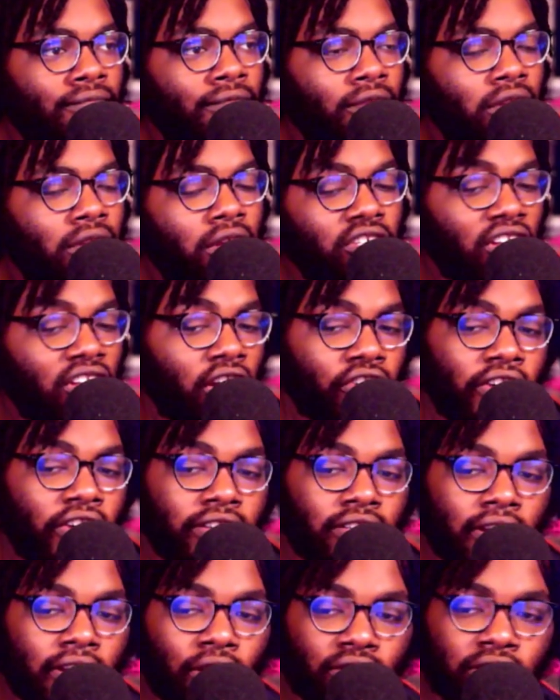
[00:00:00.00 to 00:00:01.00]
It's kind of
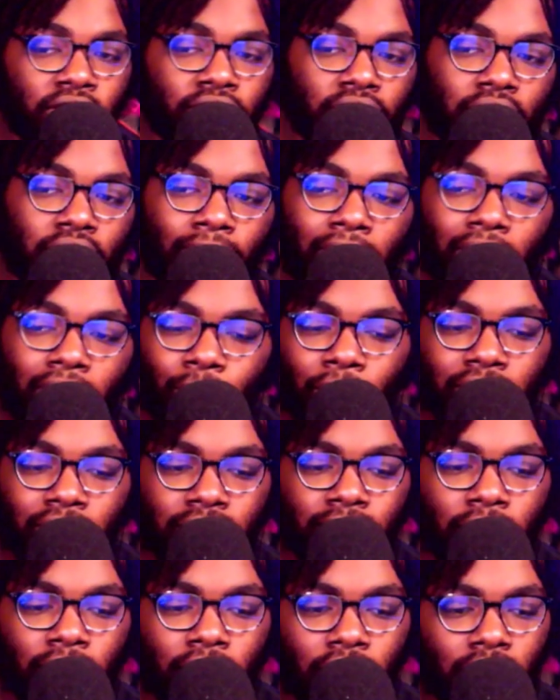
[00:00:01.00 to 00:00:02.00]
crazy. That was interesting. I might watch
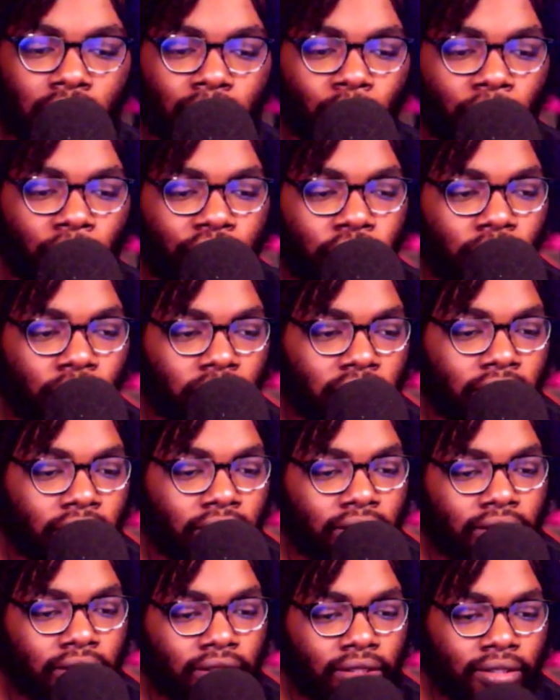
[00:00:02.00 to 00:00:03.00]
more videos like
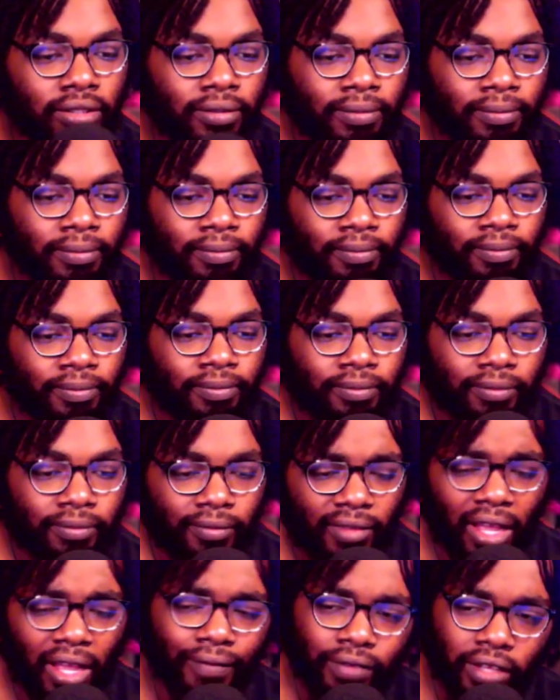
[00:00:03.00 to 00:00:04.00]
this.
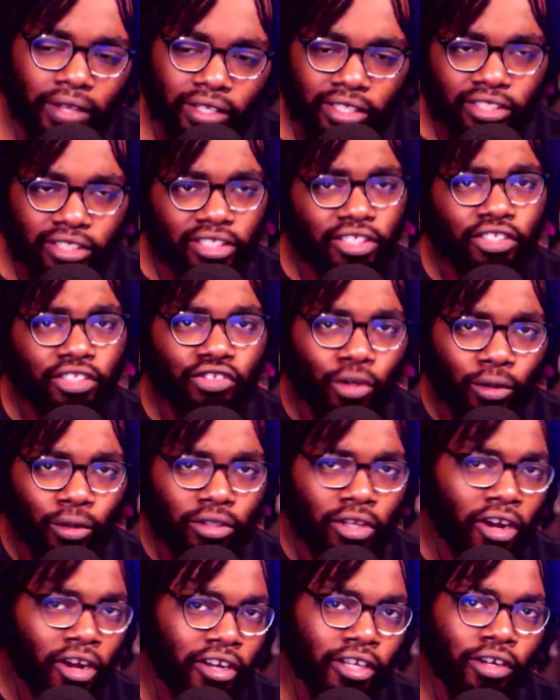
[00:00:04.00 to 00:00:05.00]
I feel like this has stroked
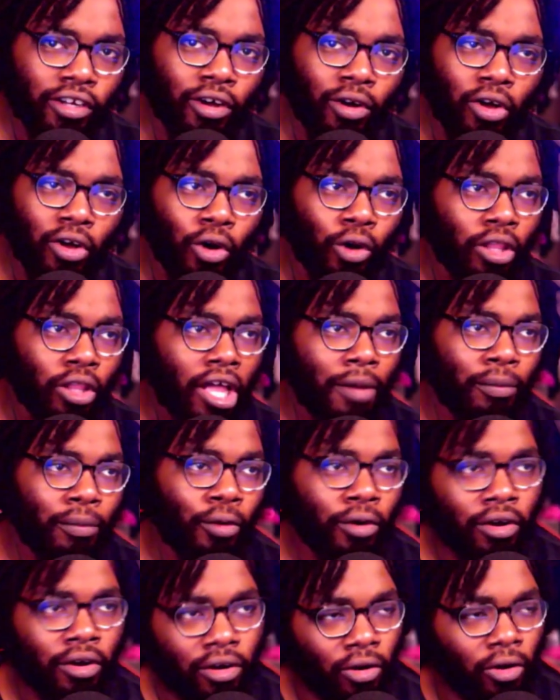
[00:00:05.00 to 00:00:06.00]
our ego a whole lot
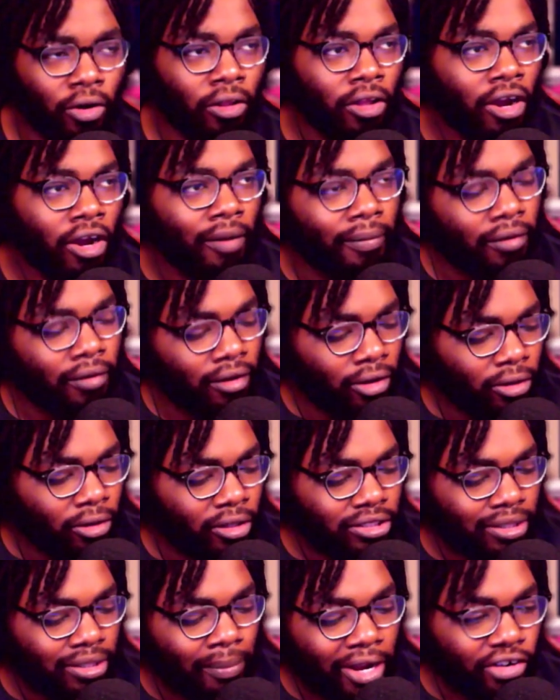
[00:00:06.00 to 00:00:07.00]
more, all
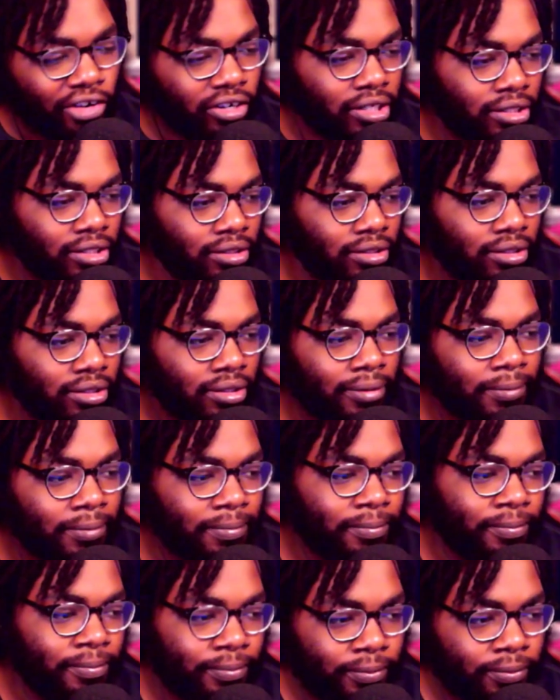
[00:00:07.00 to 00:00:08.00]
us Americans.
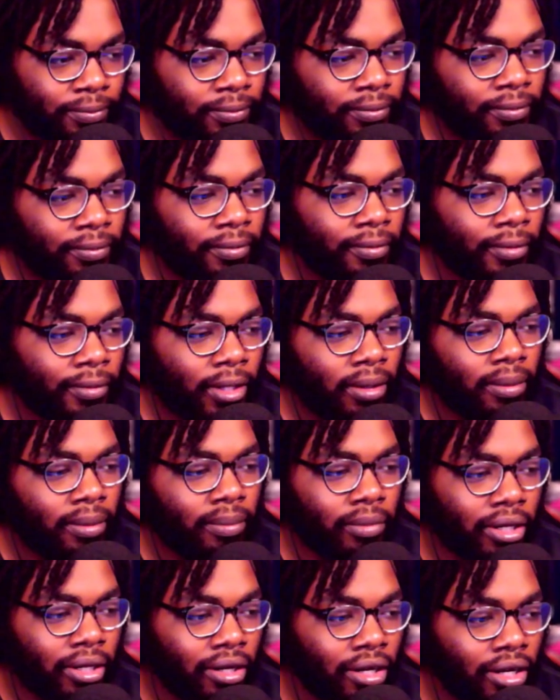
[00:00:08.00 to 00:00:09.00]

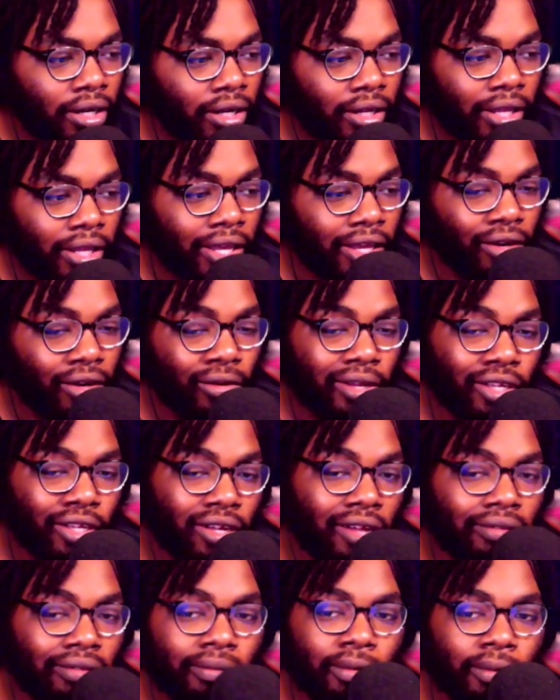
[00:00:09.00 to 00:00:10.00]
But yeah, don't get
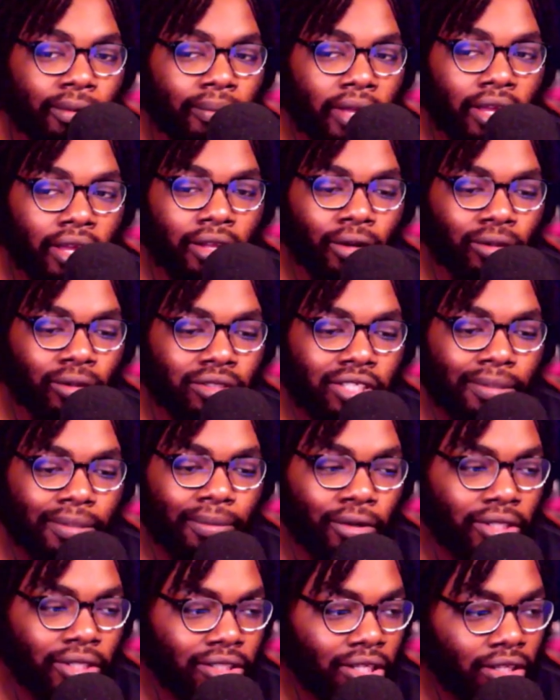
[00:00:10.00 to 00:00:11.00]
comfortable, man. Don't sleep
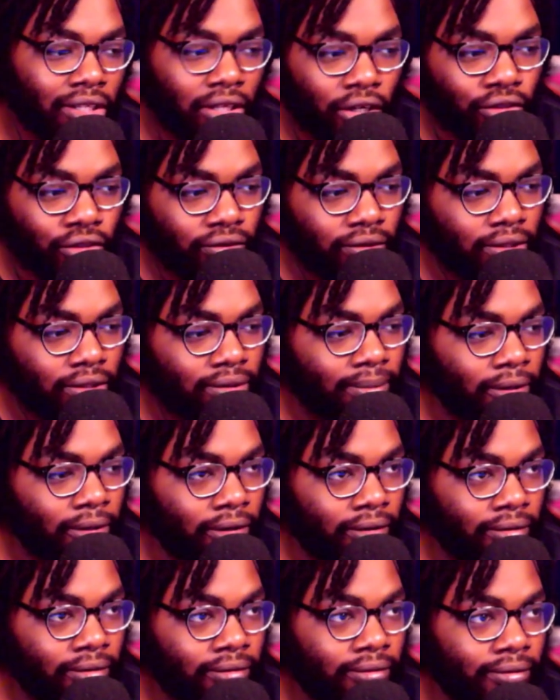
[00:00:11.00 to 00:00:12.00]
on these other countries,
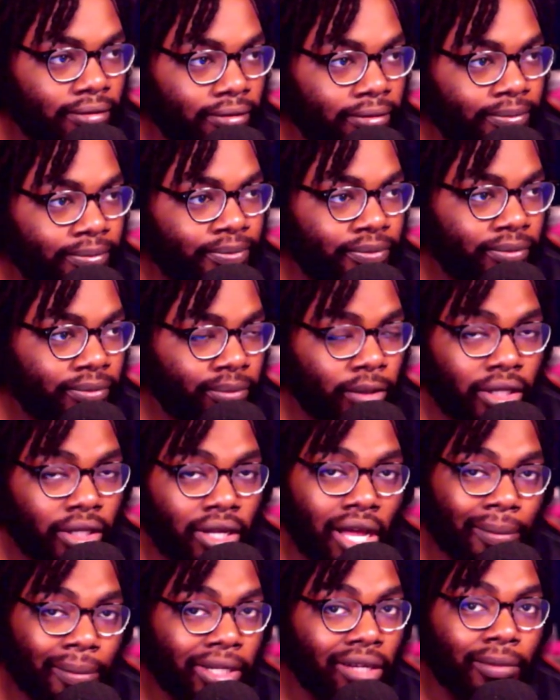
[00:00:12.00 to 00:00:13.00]
bro.
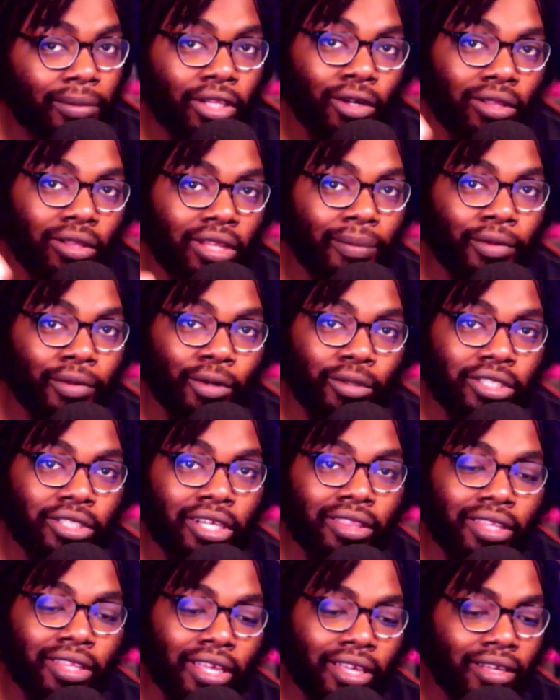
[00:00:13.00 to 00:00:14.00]
Comment down below. Let me know what y'all
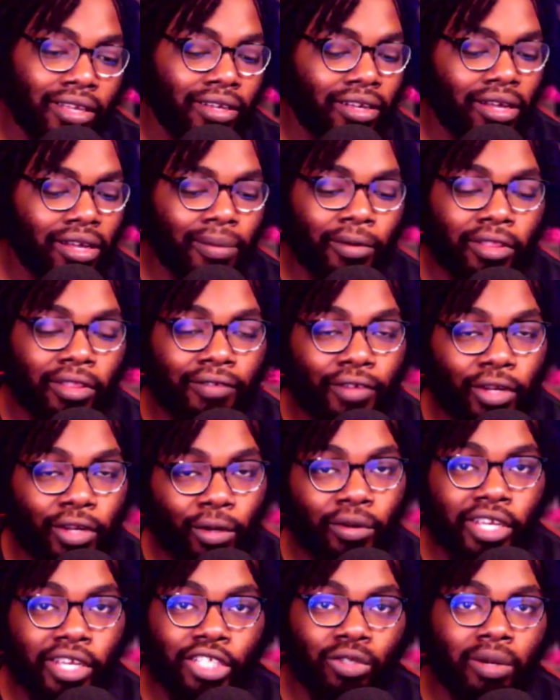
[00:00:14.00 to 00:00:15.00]
think. Comment on the video
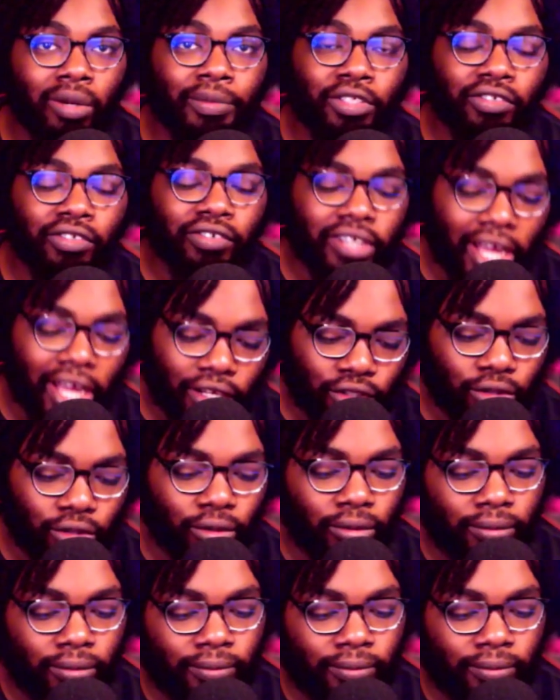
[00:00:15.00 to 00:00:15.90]
ideas you want me to react to.